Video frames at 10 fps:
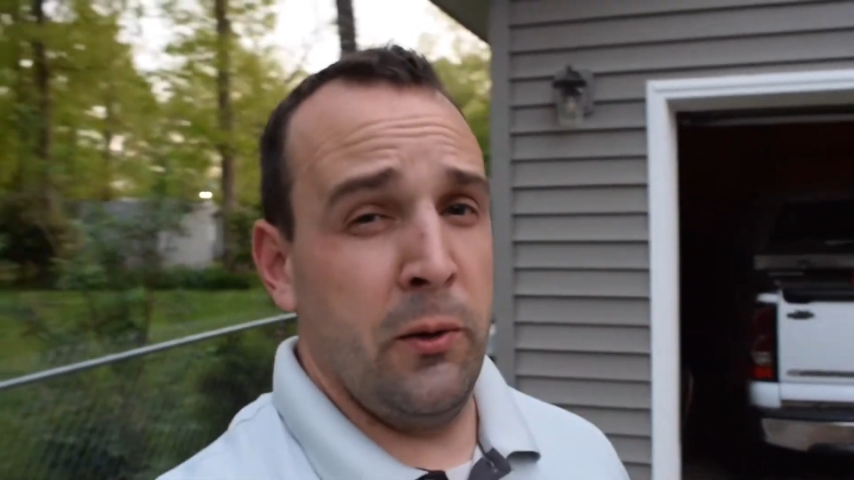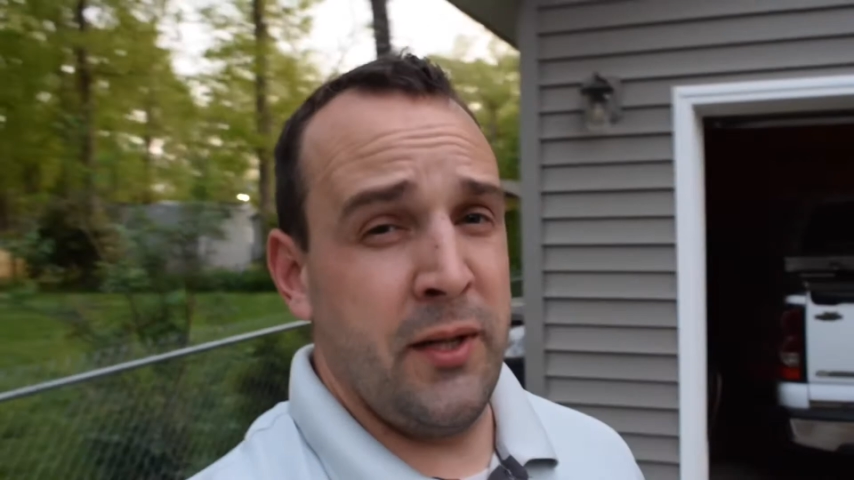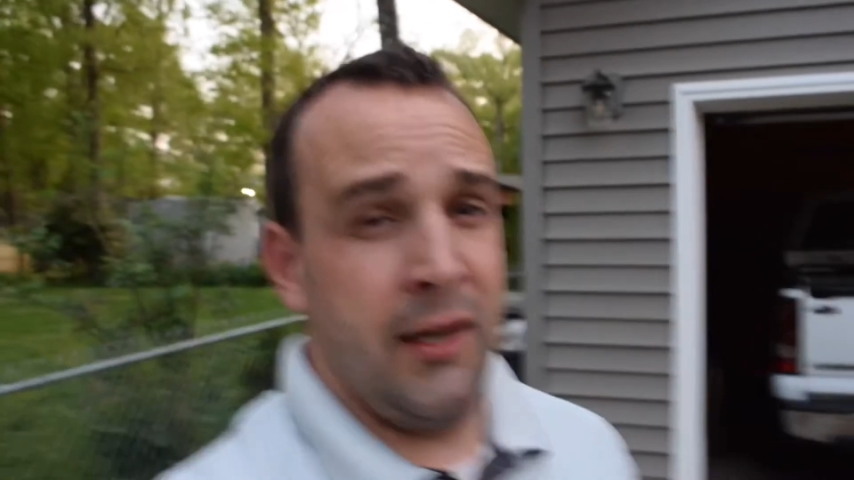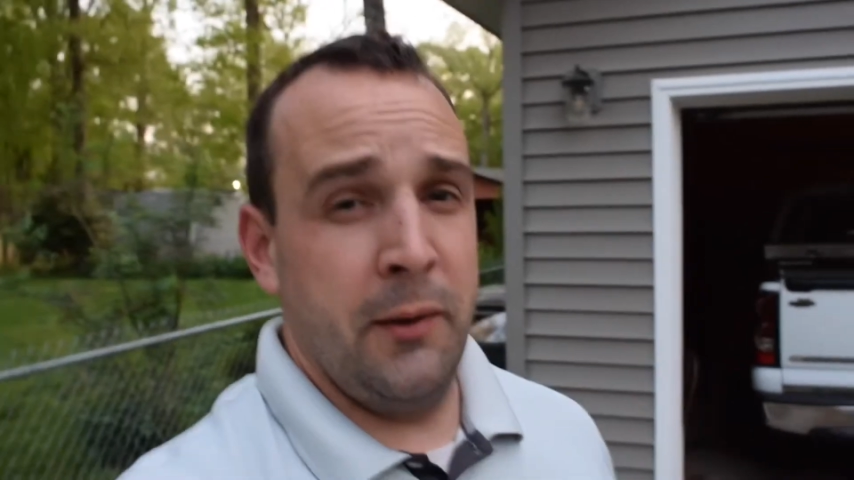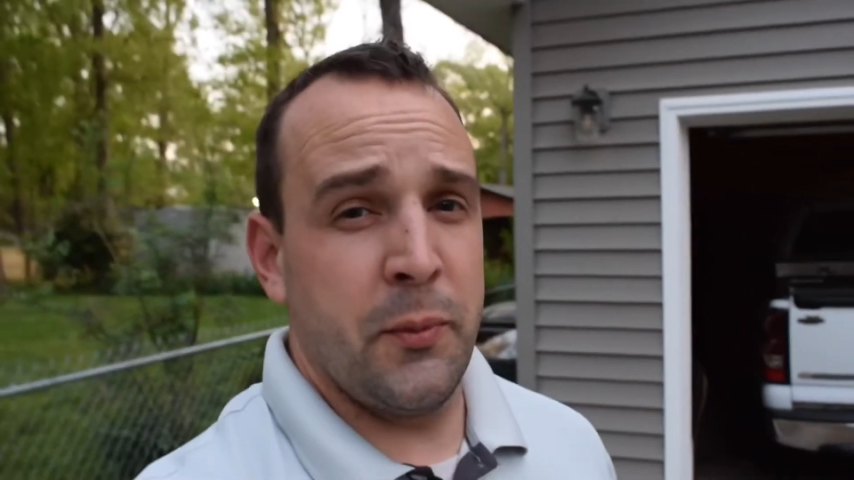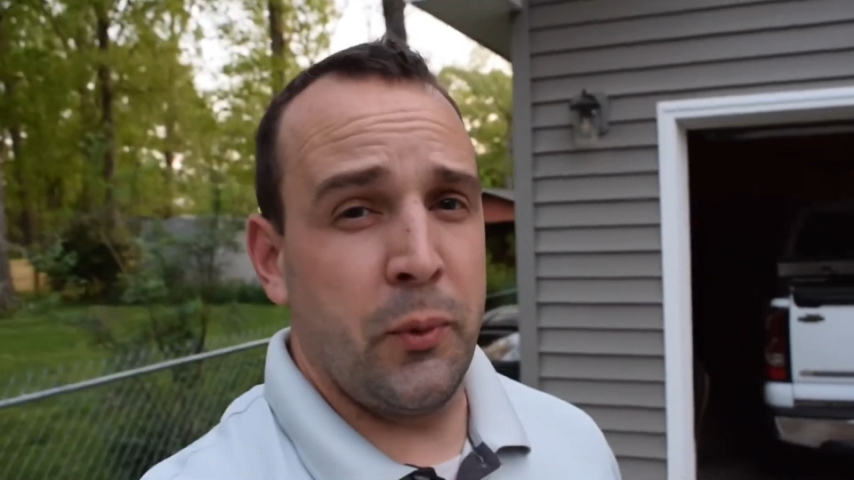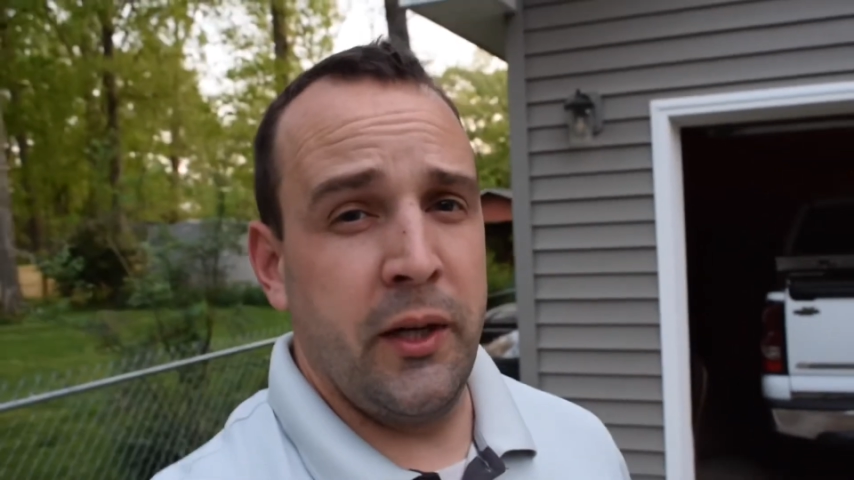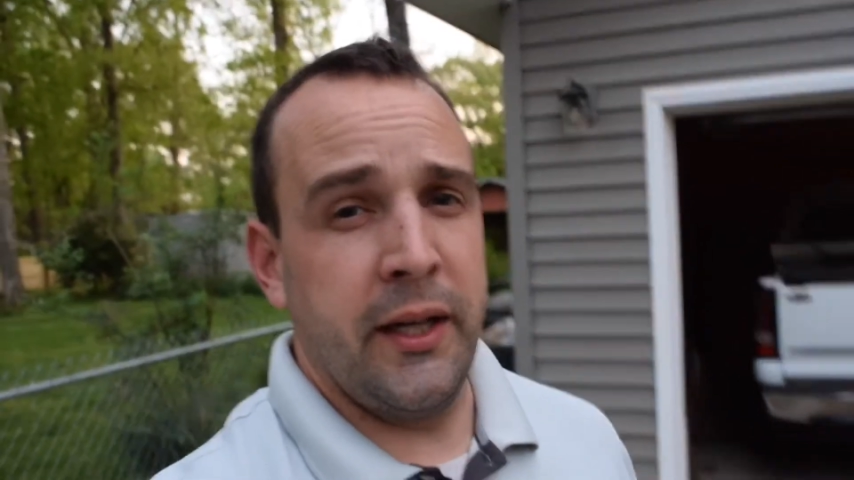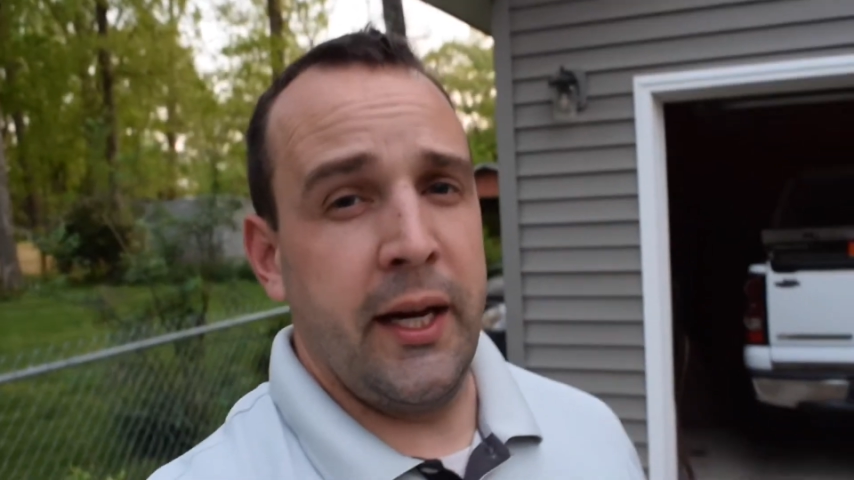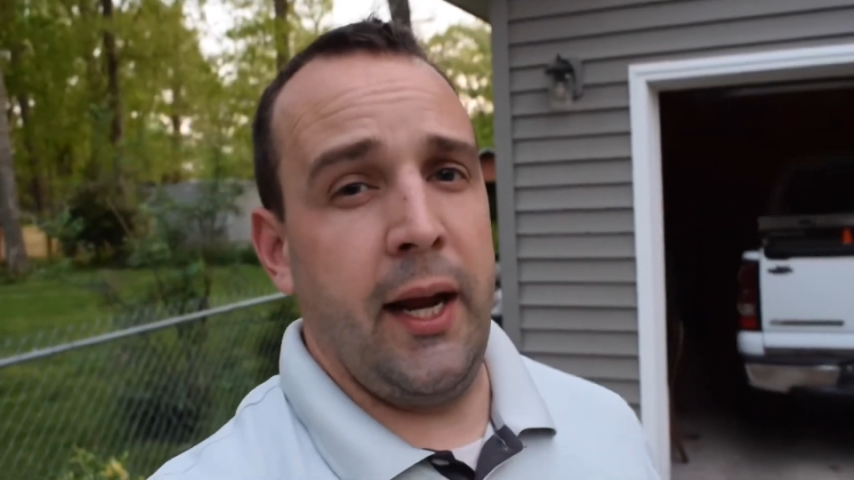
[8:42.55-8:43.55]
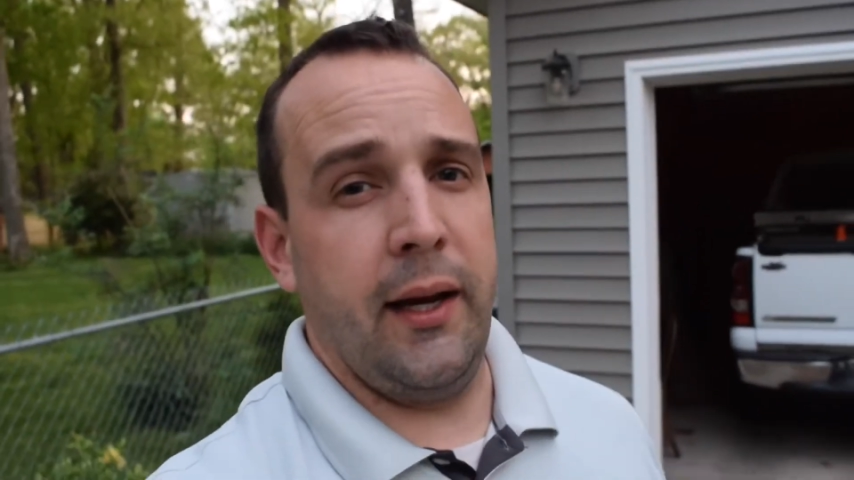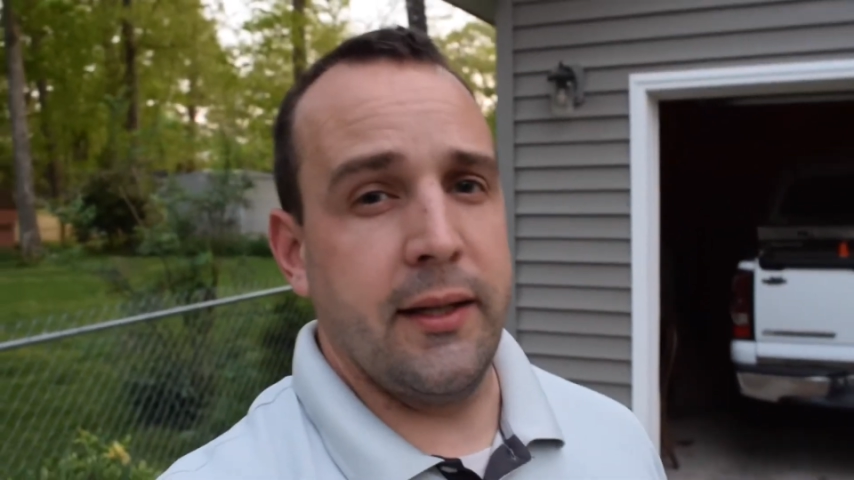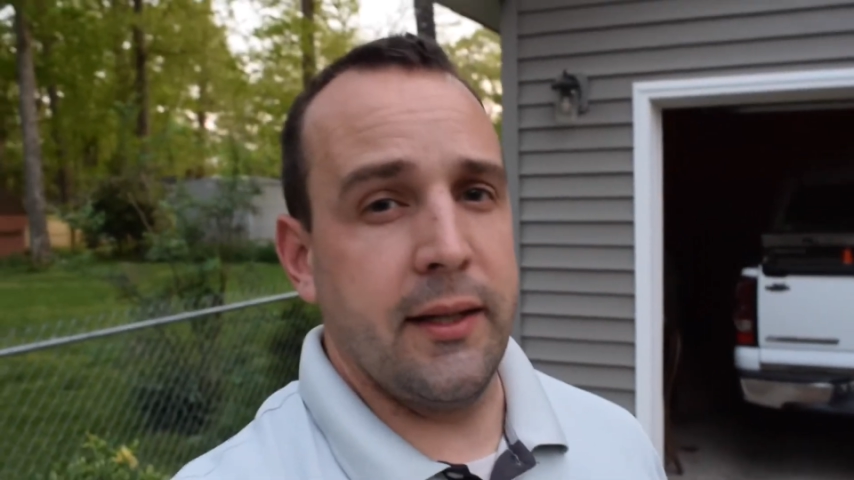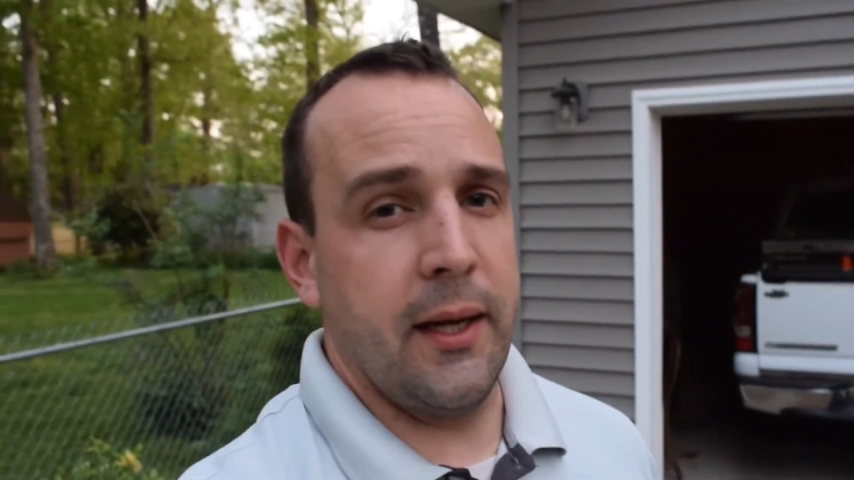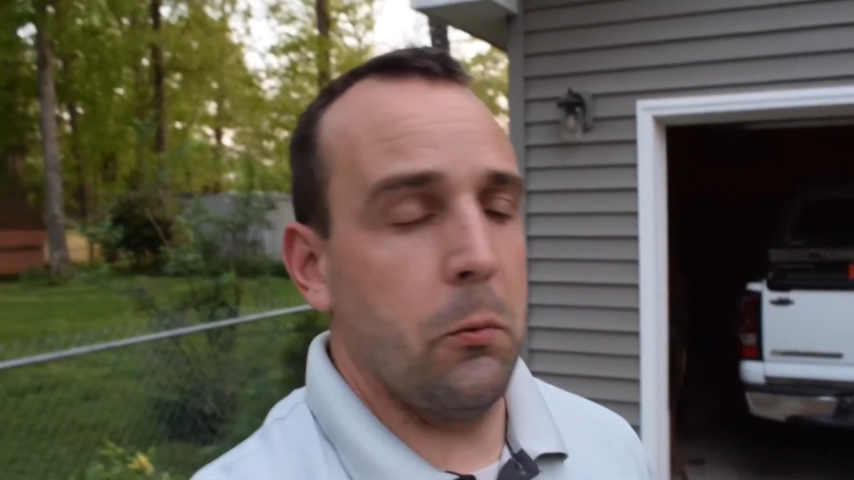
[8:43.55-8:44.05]
Today was pretty
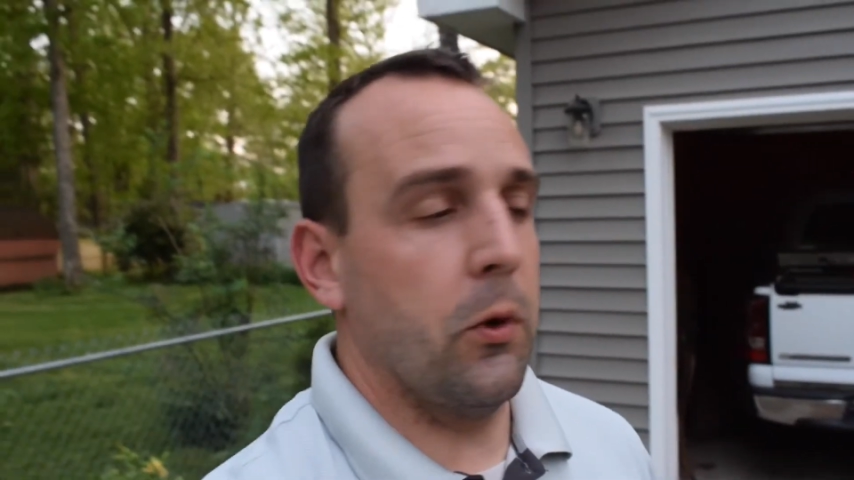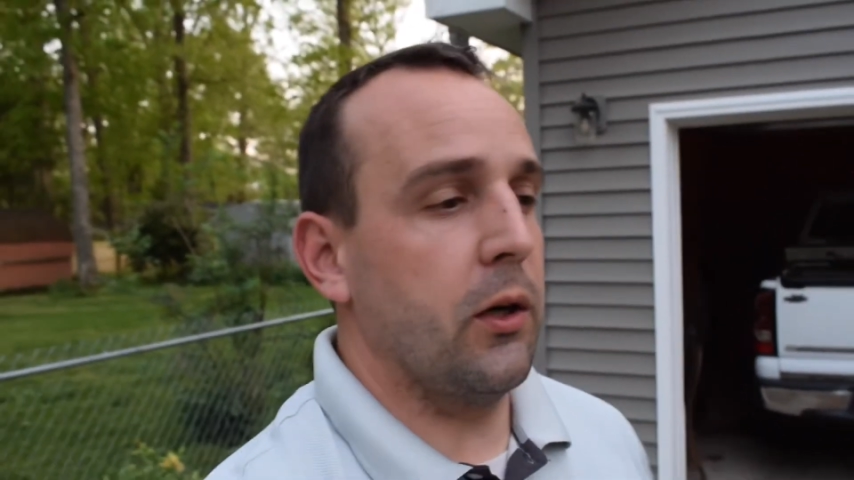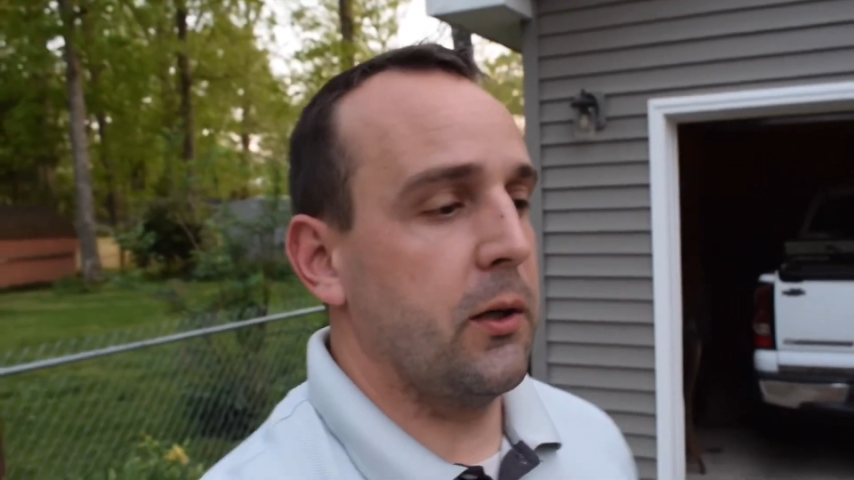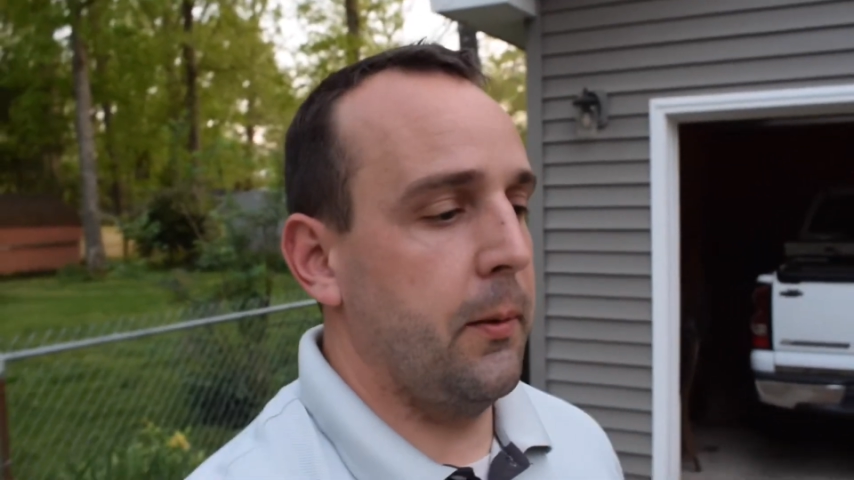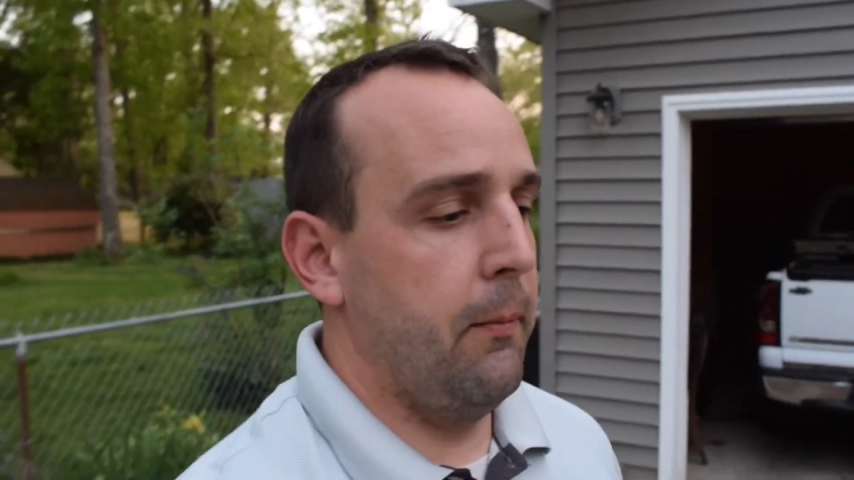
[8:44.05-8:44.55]
hectic at work,